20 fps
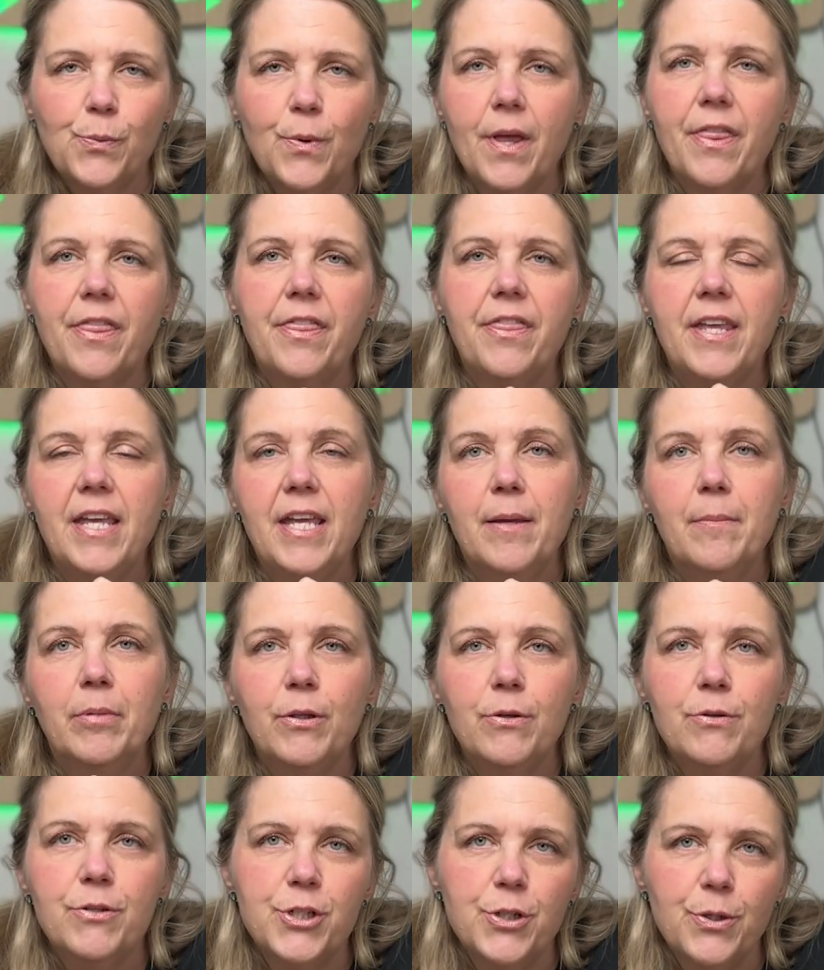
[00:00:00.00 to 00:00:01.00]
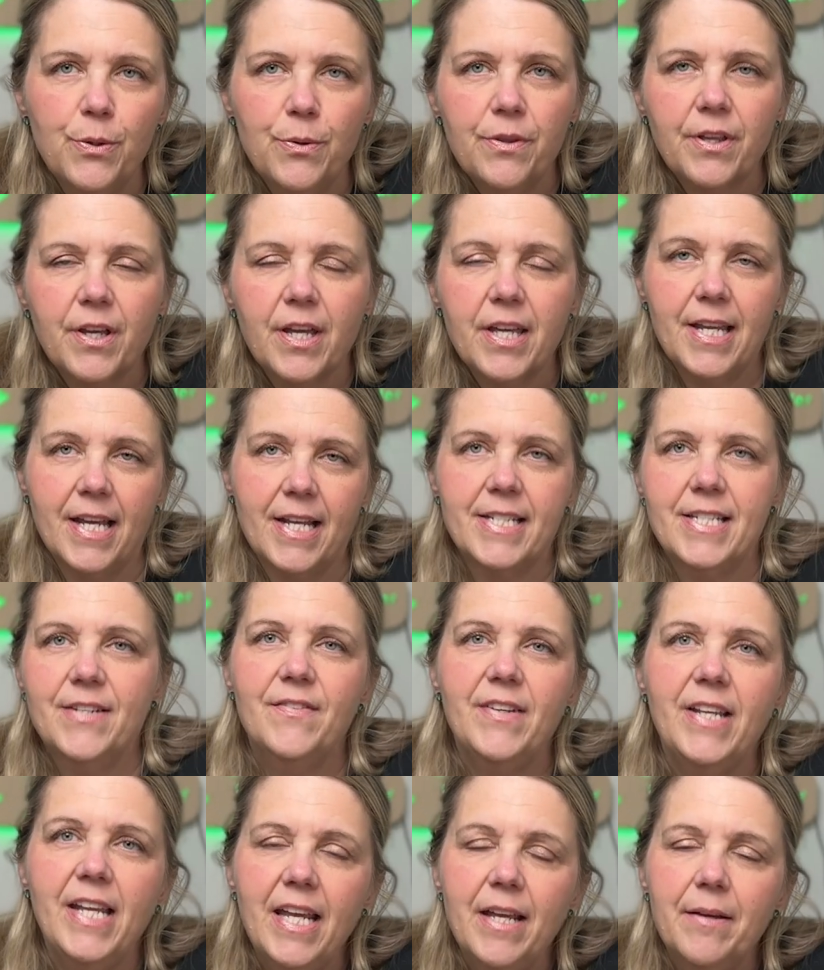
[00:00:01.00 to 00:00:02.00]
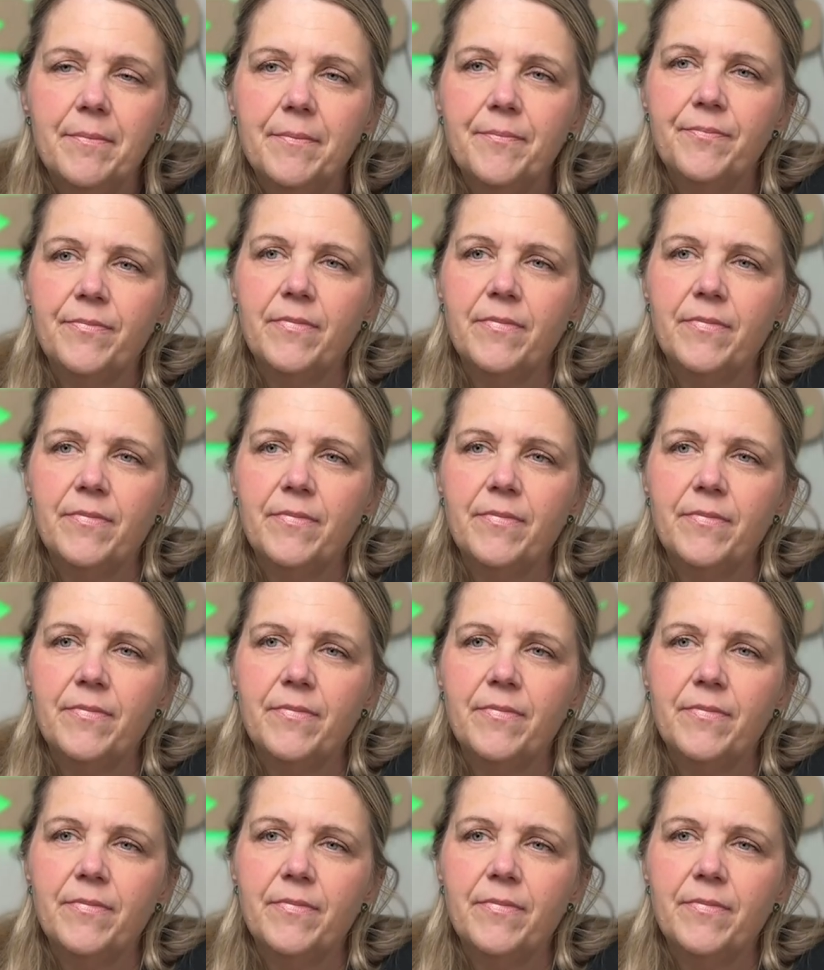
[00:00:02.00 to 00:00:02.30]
with the Bluetooth connectivity.